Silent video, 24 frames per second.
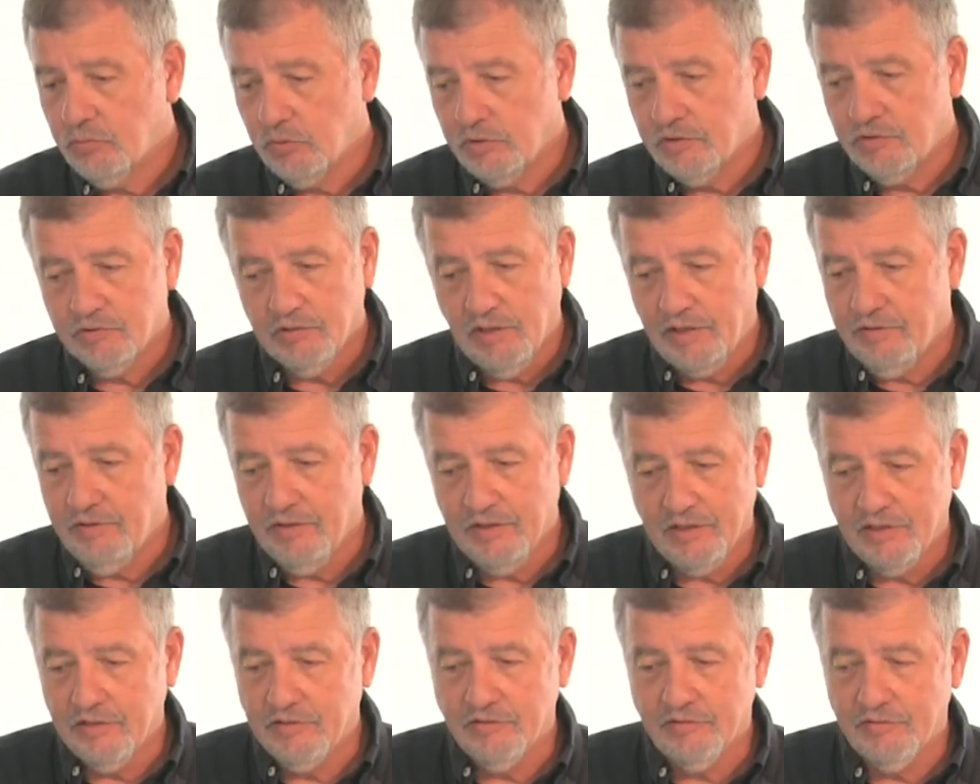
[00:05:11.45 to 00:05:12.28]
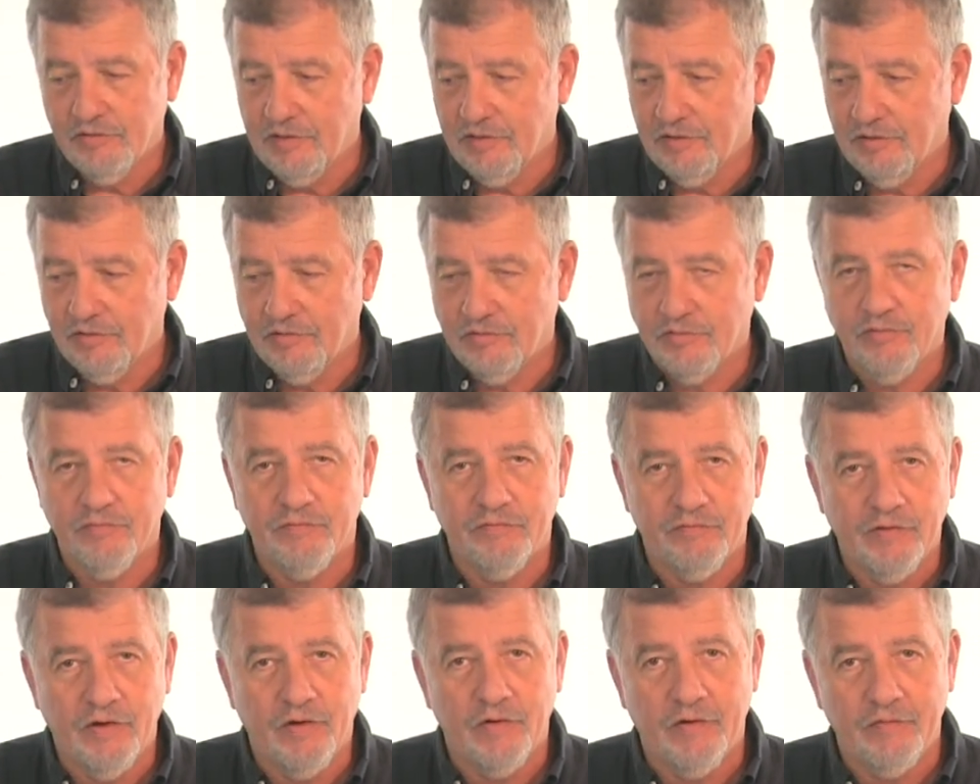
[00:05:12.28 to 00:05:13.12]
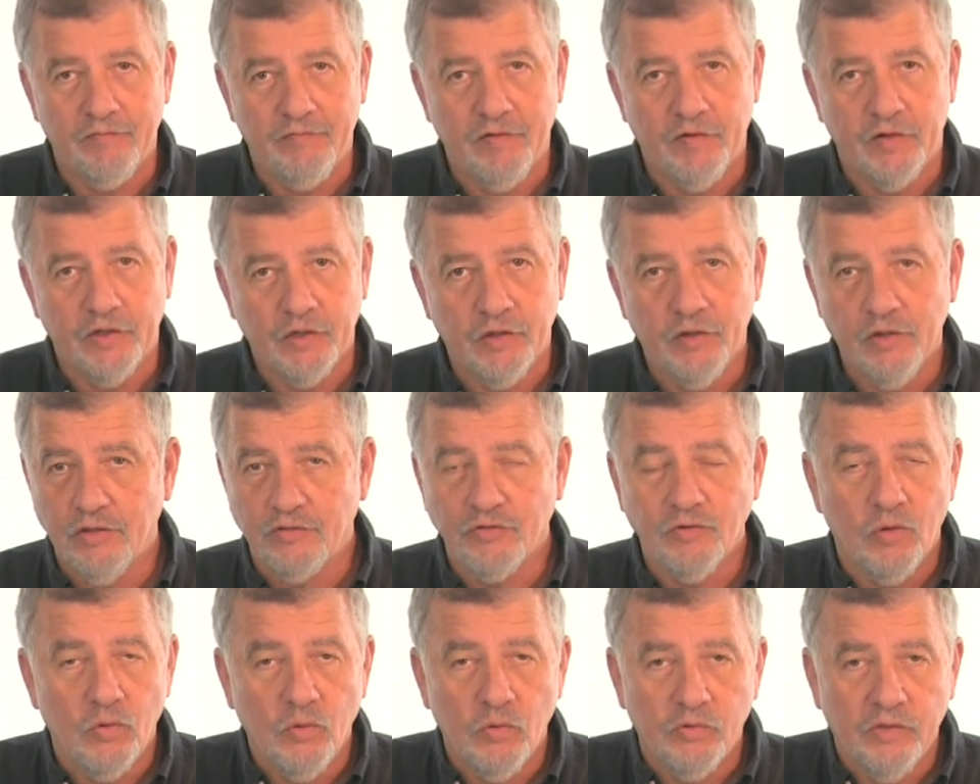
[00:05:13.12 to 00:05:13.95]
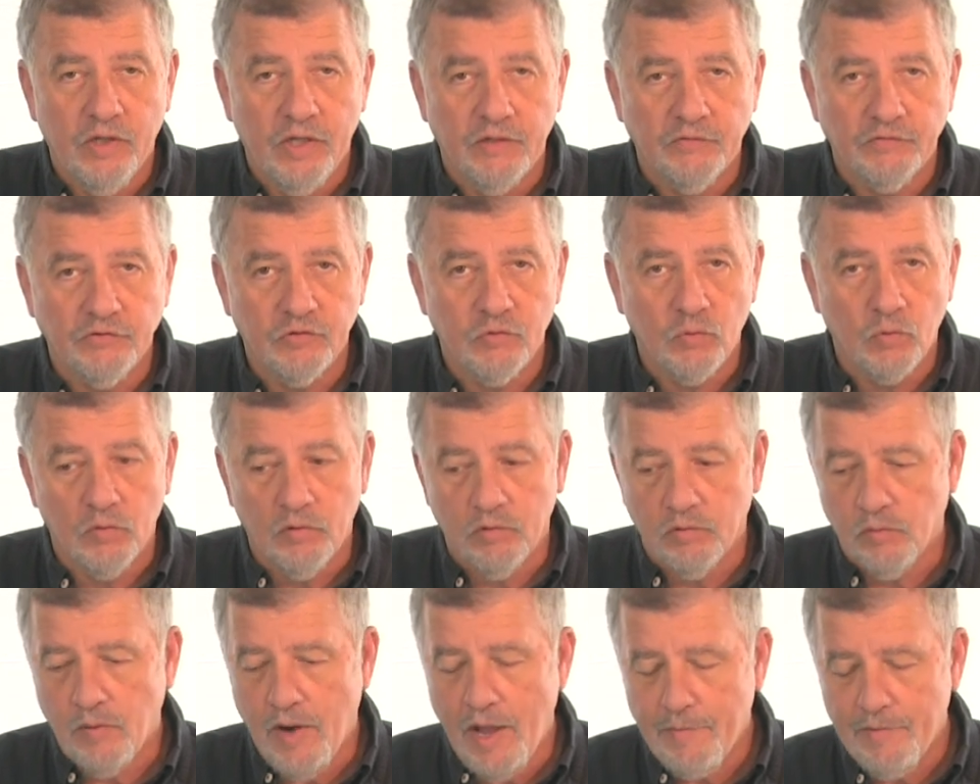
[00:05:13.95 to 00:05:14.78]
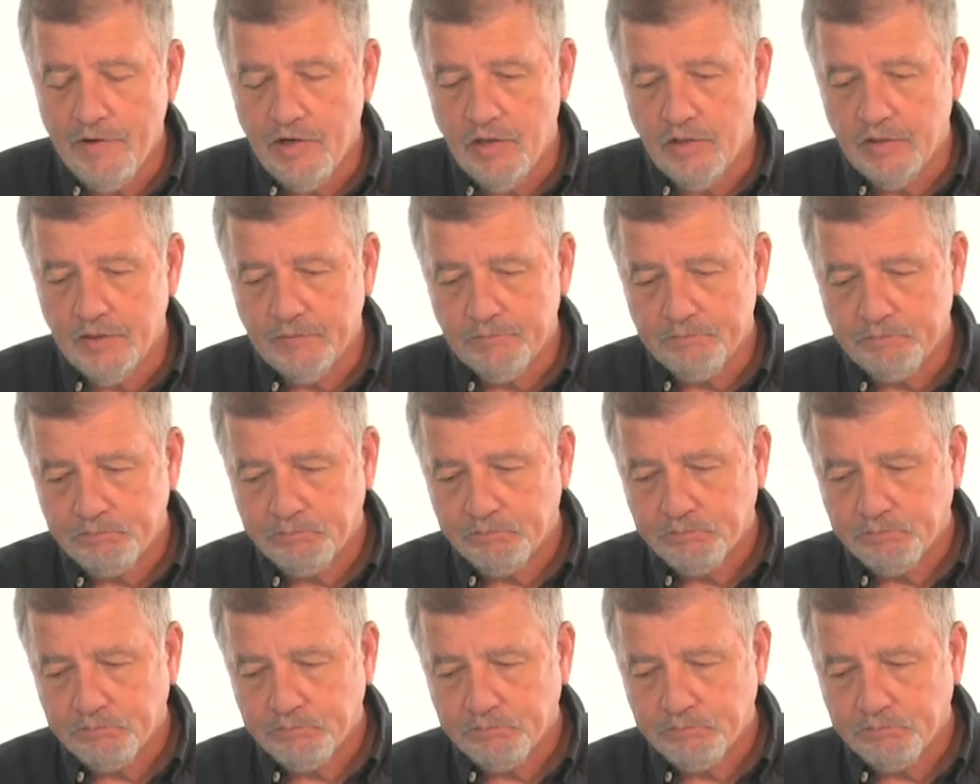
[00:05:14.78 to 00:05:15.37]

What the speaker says: which I think is very, very good. It's a whole day of squirrel or rabbit hunting.